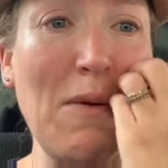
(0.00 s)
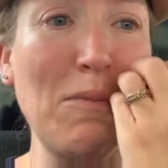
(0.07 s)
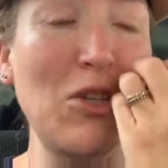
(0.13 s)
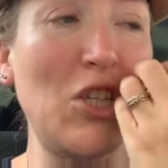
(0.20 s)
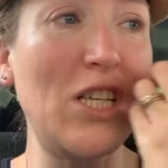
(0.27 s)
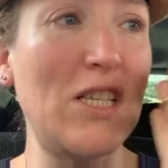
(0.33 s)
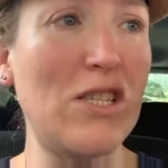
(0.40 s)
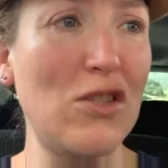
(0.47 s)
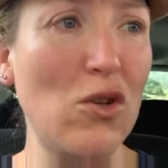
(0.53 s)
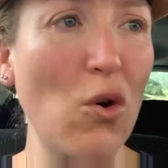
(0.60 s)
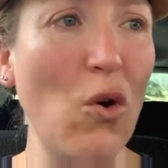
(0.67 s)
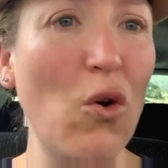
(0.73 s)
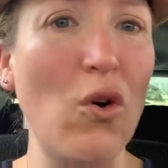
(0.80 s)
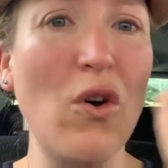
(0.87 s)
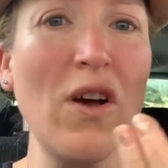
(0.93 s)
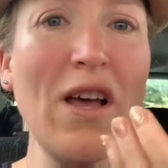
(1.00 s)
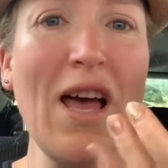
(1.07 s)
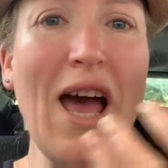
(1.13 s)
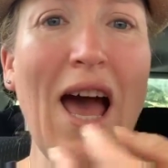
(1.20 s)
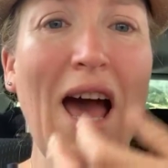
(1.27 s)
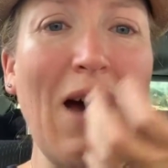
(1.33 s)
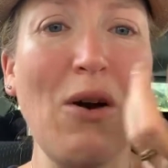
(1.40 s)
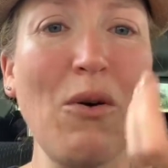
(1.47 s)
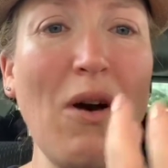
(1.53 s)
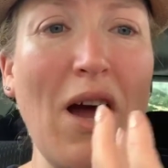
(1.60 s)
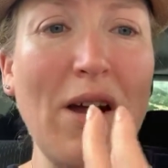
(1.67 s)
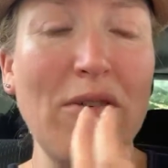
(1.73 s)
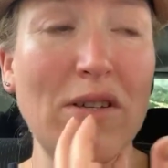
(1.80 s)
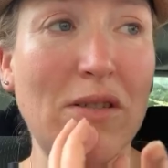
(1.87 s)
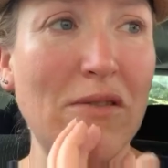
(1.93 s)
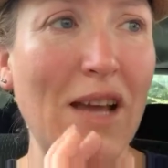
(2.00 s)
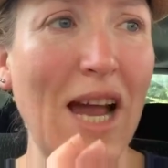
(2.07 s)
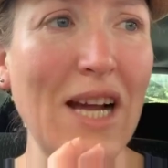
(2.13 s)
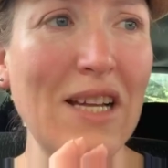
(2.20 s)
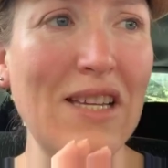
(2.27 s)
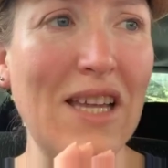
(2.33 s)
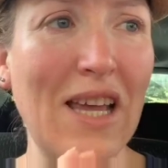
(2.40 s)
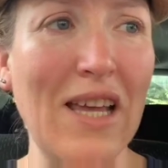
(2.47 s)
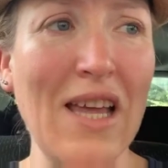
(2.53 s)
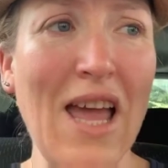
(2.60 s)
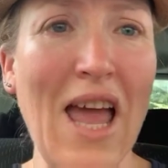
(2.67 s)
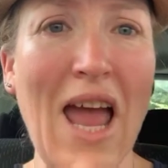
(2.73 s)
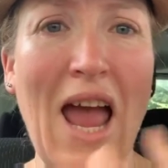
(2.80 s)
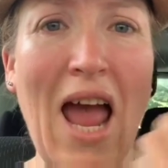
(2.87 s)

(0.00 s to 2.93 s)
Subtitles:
she saw how I was reacting.